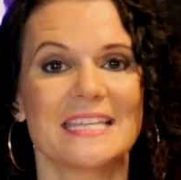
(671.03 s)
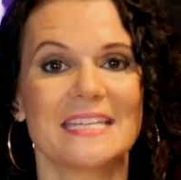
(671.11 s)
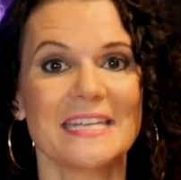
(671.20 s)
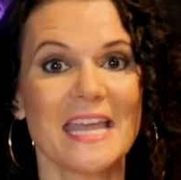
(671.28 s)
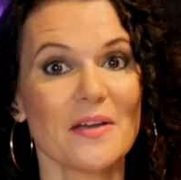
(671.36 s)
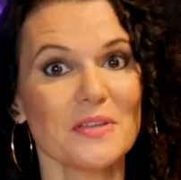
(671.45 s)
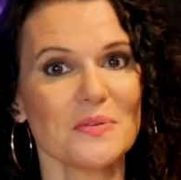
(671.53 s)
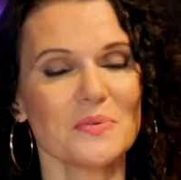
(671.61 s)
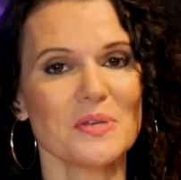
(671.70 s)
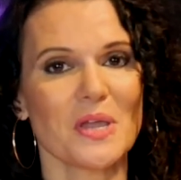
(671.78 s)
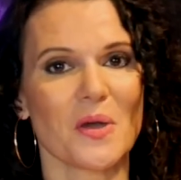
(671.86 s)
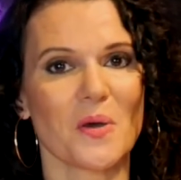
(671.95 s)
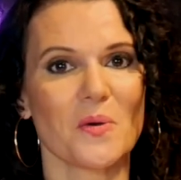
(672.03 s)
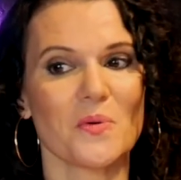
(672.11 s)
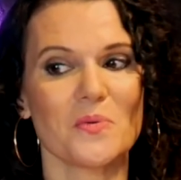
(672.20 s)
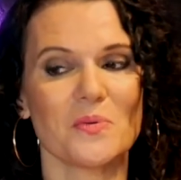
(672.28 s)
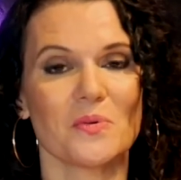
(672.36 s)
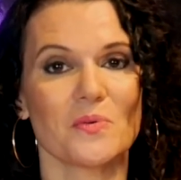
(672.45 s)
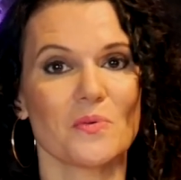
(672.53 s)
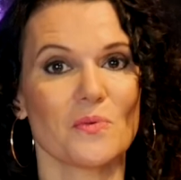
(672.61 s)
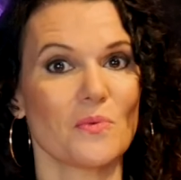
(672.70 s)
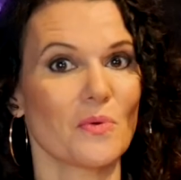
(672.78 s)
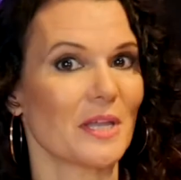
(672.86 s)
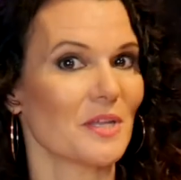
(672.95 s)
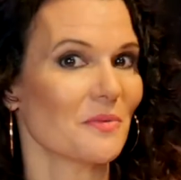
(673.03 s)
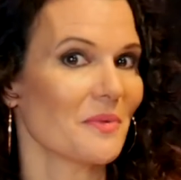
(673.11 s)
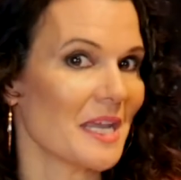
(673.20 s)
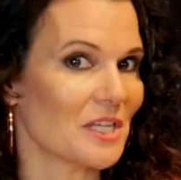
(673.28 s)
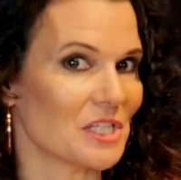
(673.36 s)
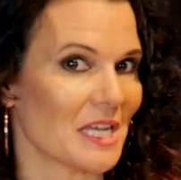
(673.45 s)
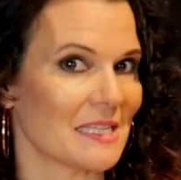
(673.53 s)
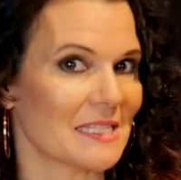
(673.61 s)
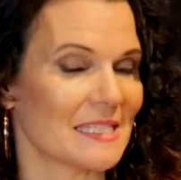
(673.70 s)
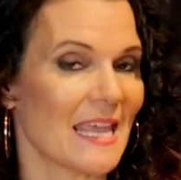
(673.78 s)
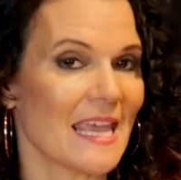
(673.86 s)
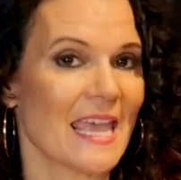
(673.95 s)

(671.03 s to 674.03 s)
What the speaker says: Now you know what your range is.